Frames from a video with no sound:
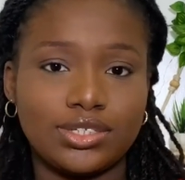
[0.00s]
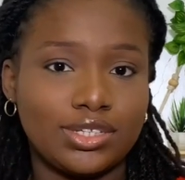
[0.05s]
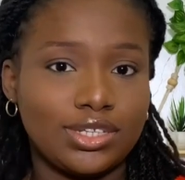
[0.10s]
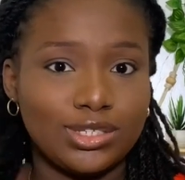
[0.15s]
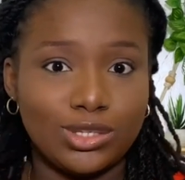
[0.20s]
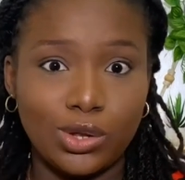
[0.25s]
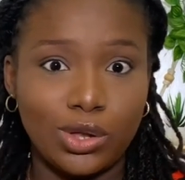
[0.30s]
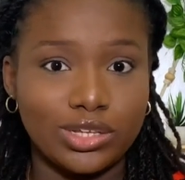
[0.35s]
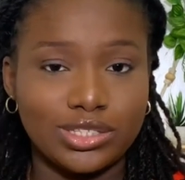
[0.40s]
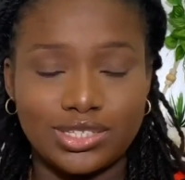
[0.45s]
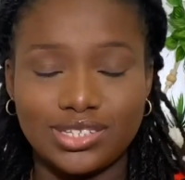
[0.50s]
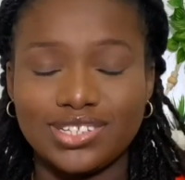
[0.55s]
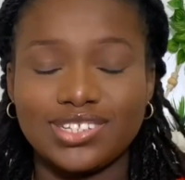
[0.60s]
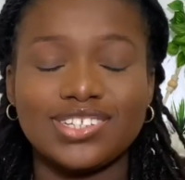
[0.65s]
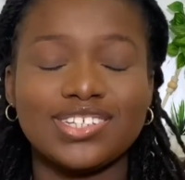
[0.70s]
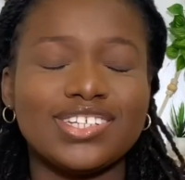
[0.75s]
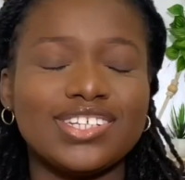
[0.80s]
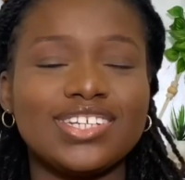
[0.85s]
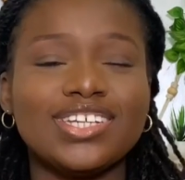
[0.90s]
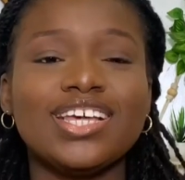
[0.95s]
it's locked.
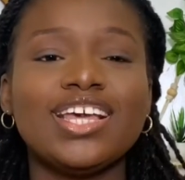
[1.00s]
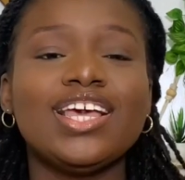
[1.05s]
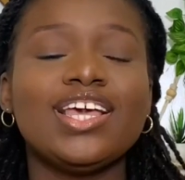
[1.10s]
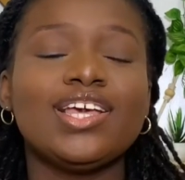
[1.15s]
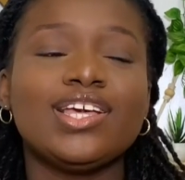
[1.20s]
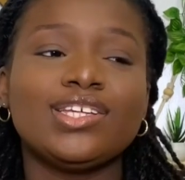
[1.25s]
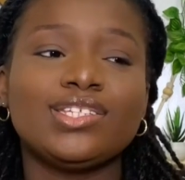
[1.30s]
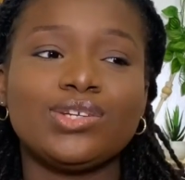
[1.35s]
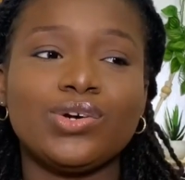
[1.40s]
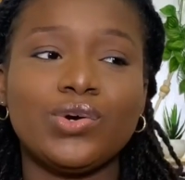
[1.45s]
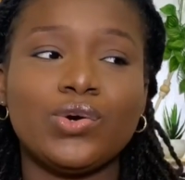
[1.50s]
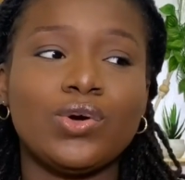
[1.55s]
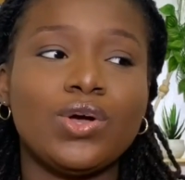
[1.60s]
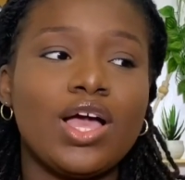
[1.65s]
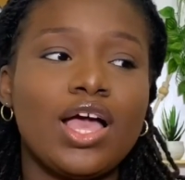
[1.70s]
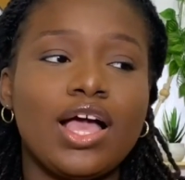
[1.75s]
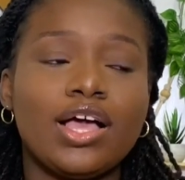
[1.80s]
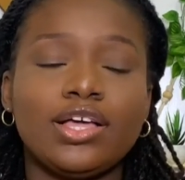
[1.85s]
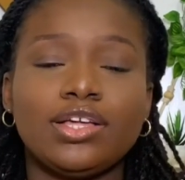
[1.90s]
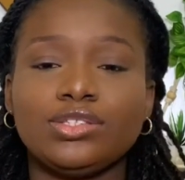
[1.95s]
So,
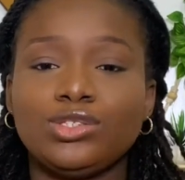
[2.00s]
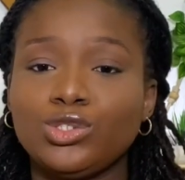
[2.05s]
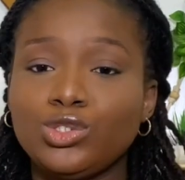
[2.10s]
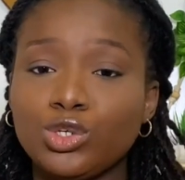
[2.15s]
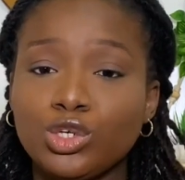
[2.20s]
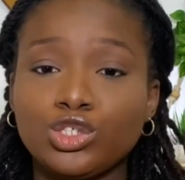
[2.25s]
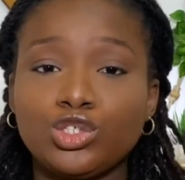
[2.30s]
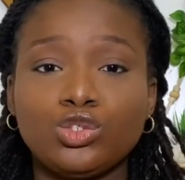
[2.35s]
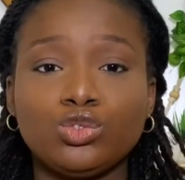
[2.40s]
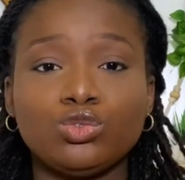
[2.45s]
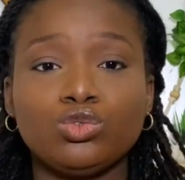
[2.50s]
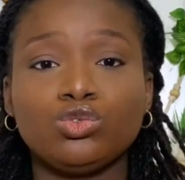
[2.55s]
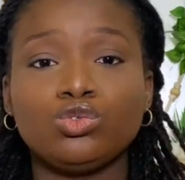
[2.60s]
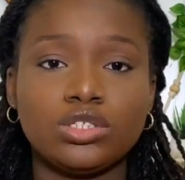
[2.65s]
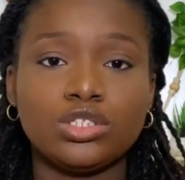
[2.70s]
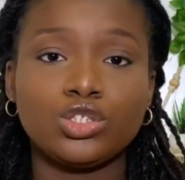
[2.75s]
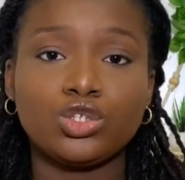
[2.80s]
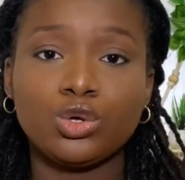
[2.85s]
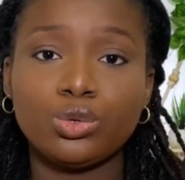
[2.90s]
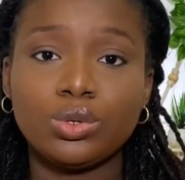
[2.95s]
Dudu and Shu,
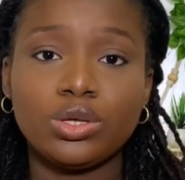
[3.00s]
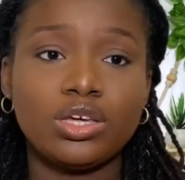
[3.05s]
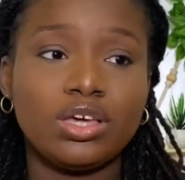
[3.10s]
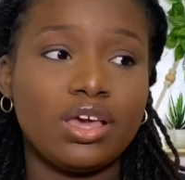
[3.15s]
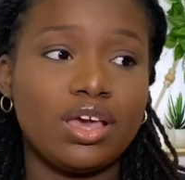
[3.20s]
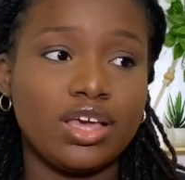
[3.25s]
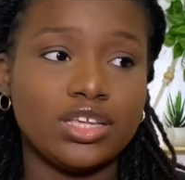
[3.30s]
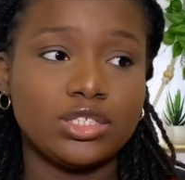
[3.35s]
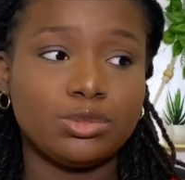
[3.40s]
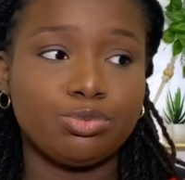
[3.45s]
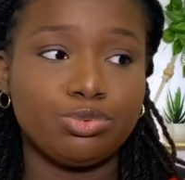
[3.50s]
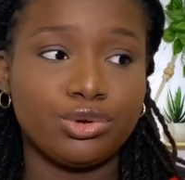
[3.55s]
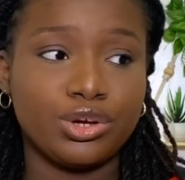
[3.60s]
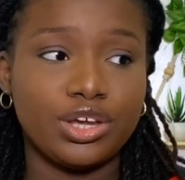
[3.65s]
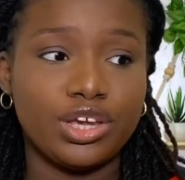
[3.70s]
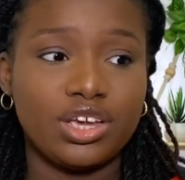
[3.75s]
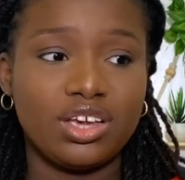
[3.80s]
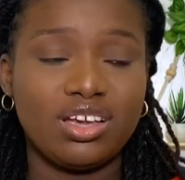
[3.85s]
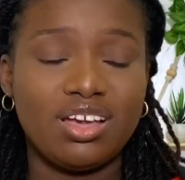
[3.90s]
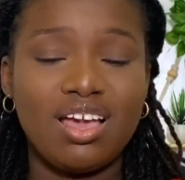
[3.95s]
this curry
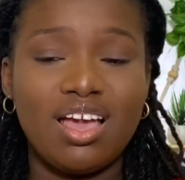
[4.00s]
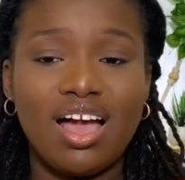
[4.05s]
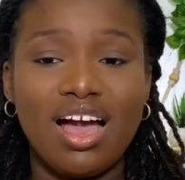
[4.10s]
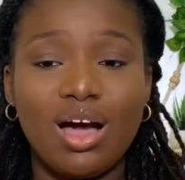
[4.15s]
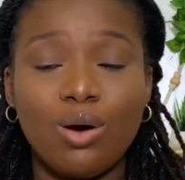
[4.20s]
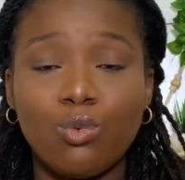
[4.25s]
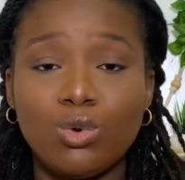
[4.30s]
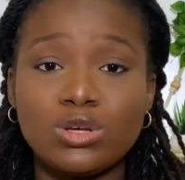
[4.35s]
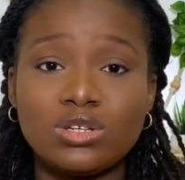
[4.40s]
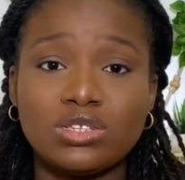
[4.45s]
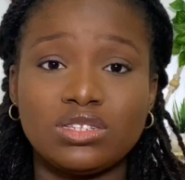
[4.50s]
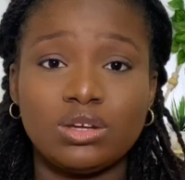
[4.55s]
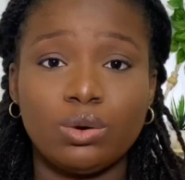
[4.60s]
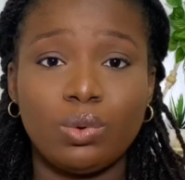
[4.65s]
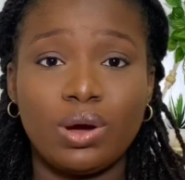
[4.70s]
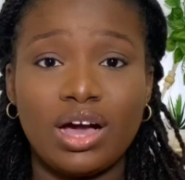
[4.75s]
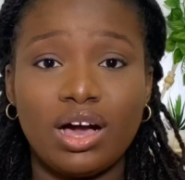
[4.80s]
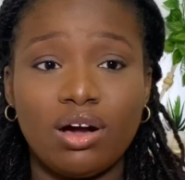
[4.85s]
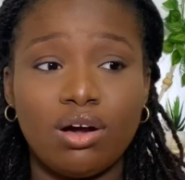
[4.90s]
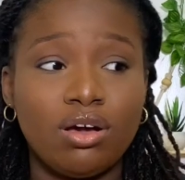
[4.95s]
hairspray, and once in a
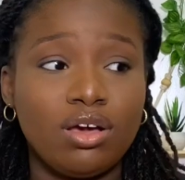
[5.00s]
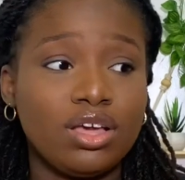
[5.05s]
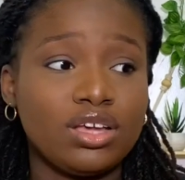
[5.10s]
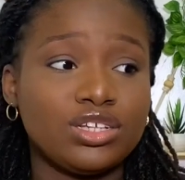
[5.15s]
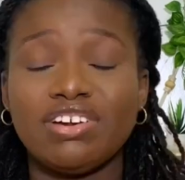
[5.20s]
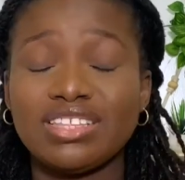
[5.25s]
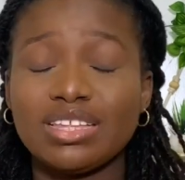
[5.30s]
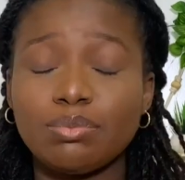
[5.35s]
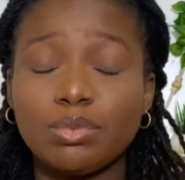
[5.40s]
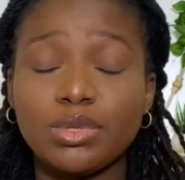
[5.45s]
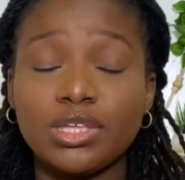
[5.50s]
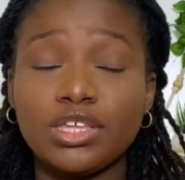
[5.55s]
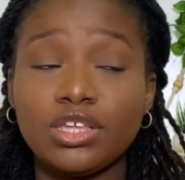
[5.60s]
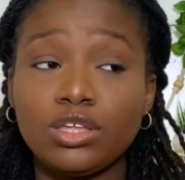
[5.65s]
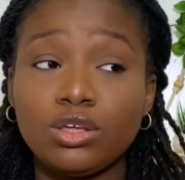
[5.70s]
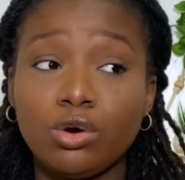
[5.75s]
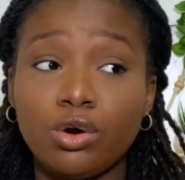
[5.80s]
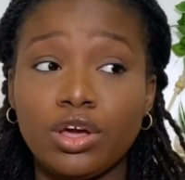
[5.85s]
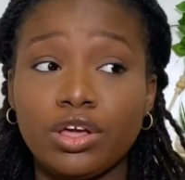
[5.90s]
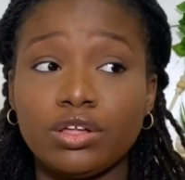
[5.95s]
while, vitamin
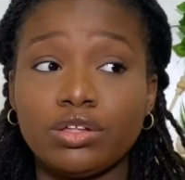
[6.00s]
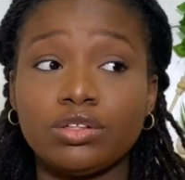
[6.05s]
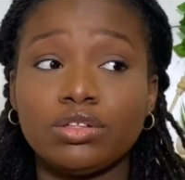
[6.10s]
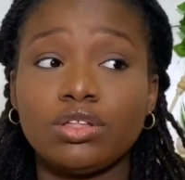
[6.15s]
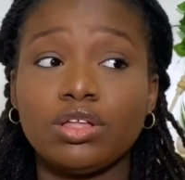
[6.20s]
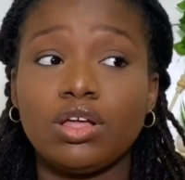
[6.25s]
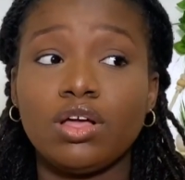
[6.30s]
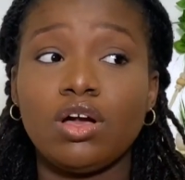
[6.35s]
E oil,